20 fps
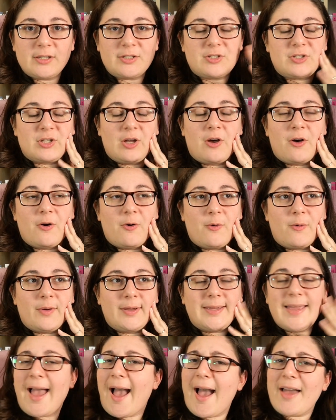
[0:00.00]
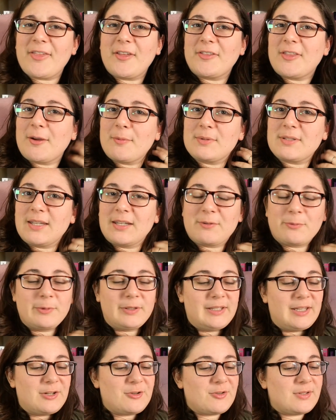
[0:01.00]
So yeah, I thought that was like
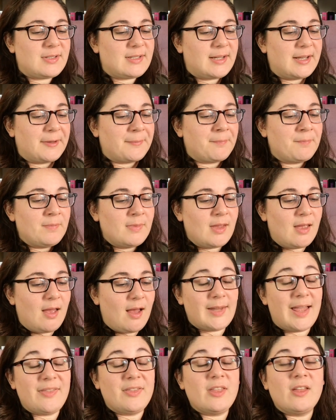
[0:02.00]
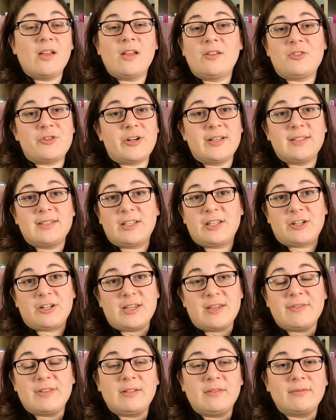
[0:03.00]
really interesting. And the translator
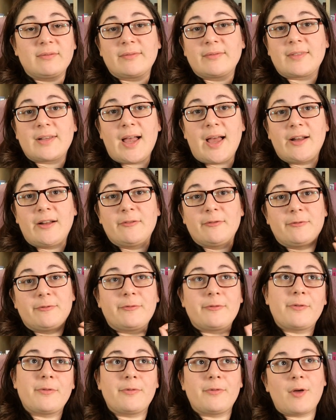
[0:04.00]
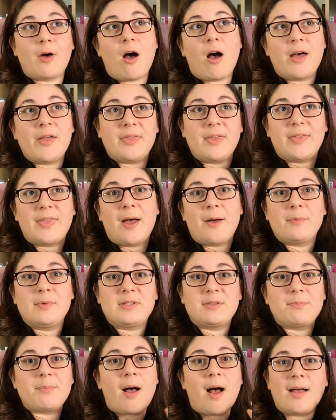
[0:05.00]
even kind of thought that that
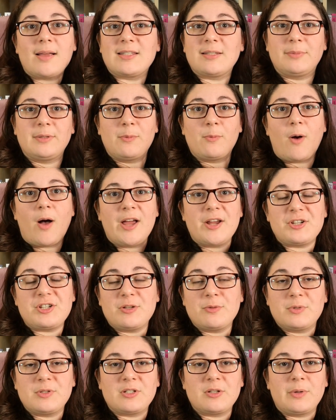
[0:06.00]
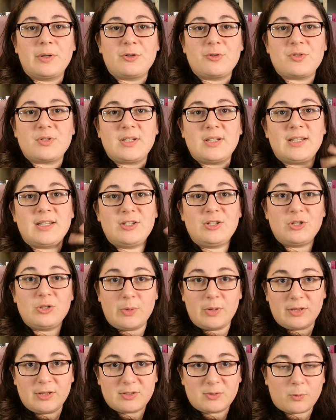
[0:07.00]
was possibly why she was so interested in
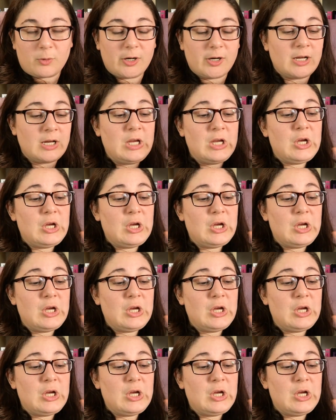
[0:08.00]
doing this work.